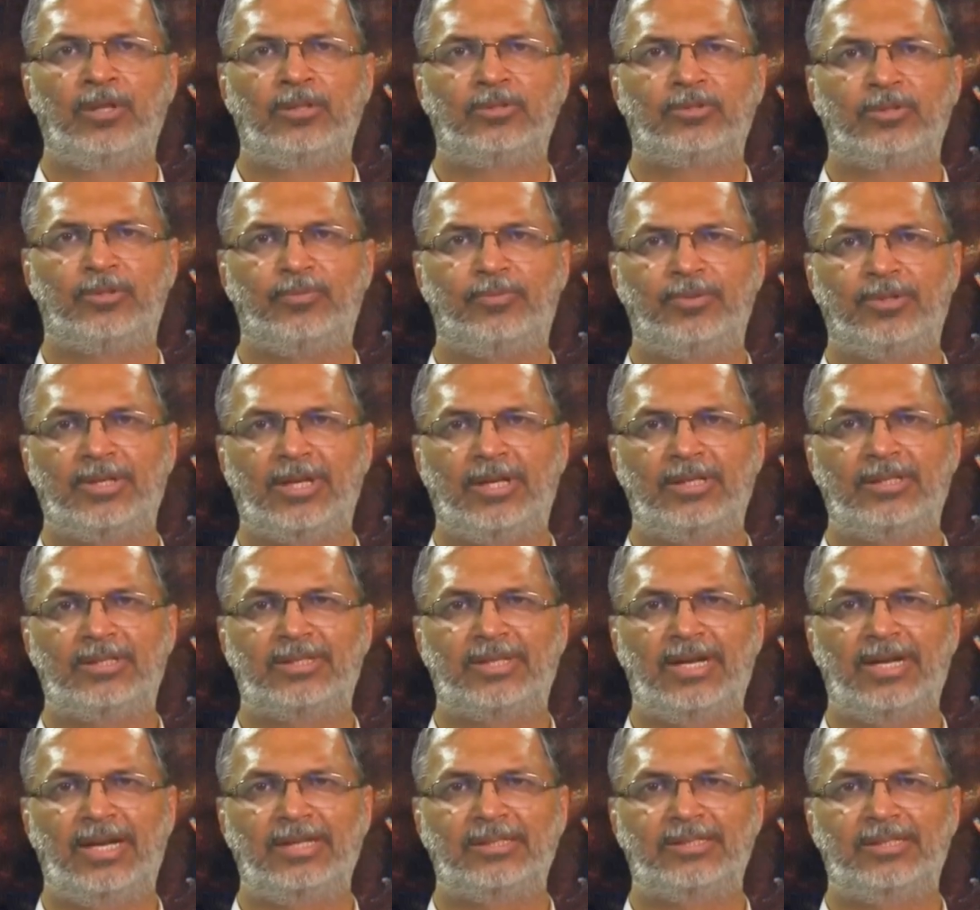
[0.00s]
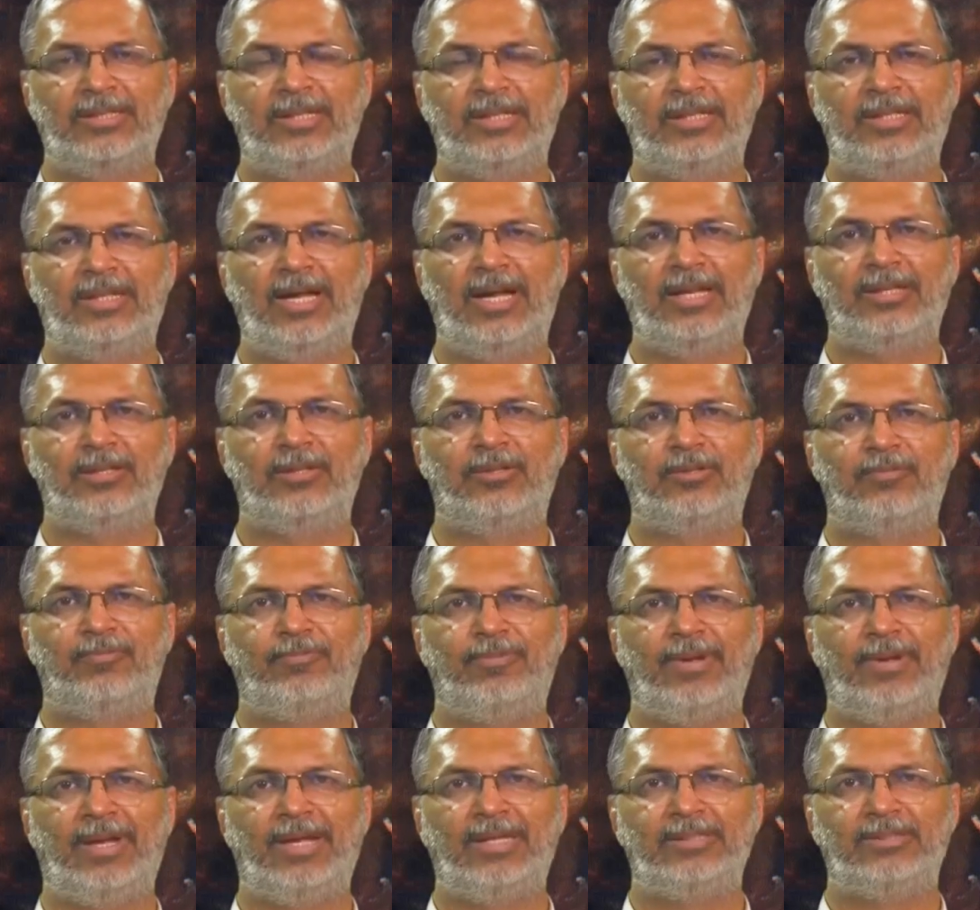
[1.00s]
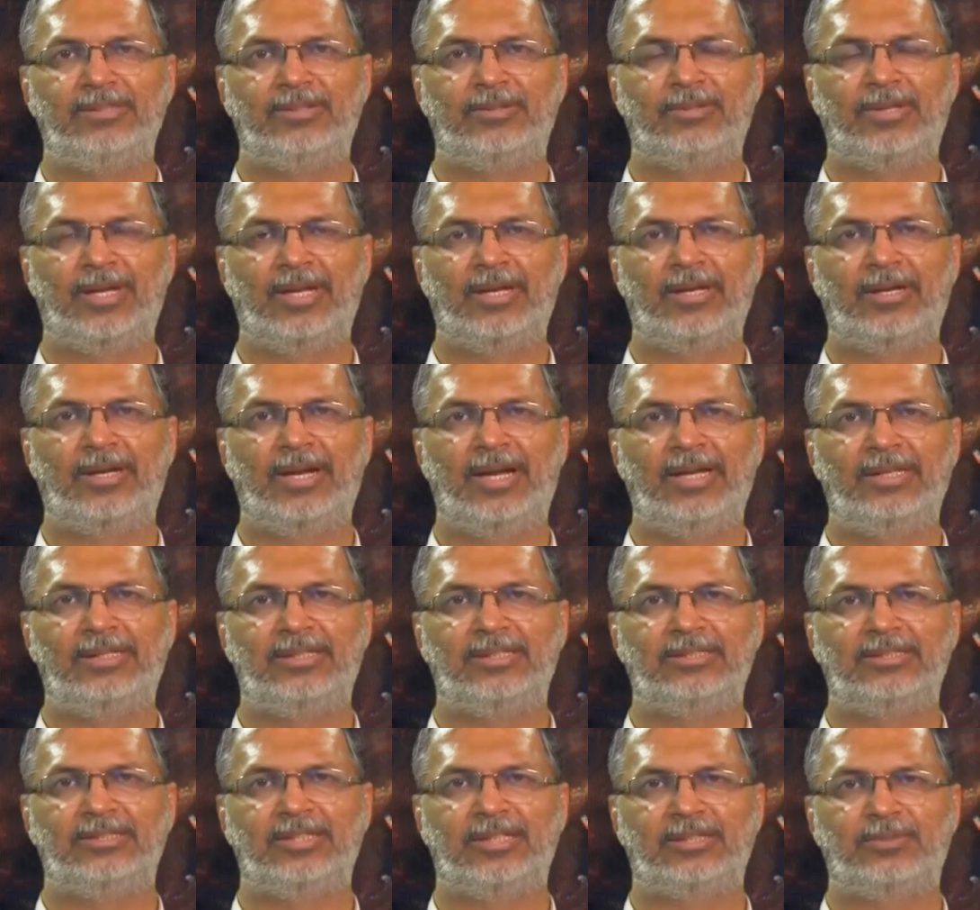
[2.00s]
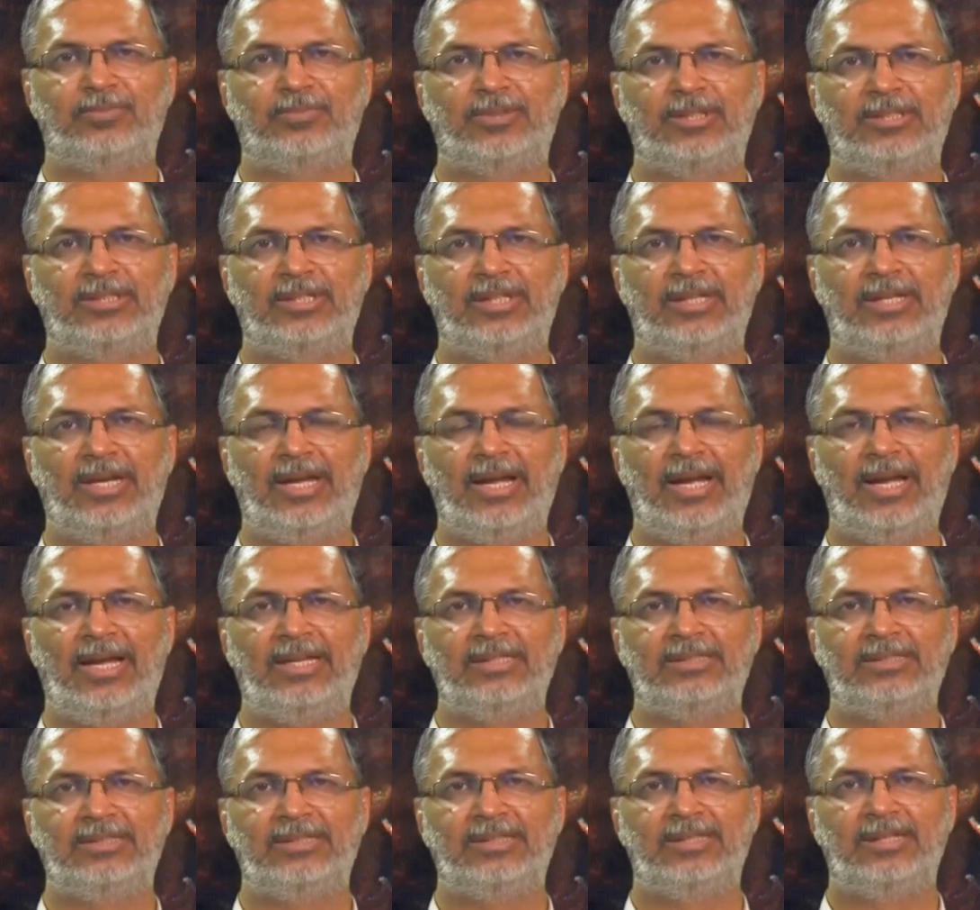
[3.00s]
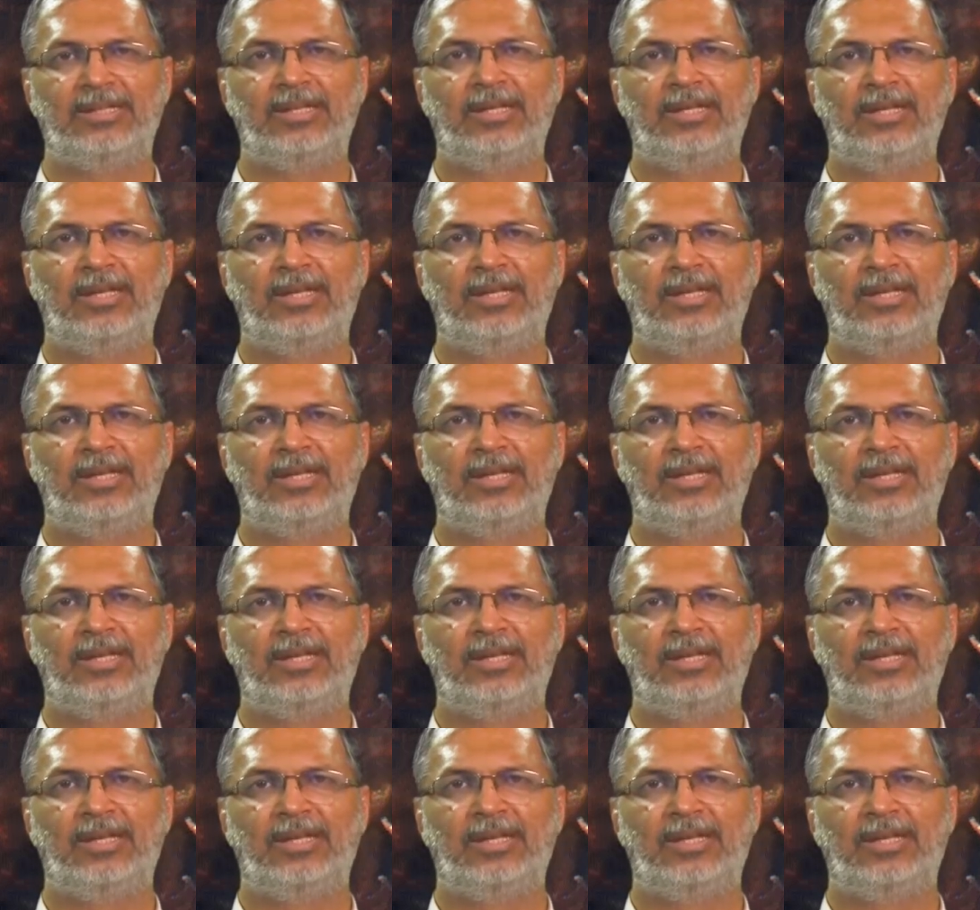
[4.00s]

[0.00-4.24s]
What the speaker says: So, if you can translate that into phase, you can write this expression as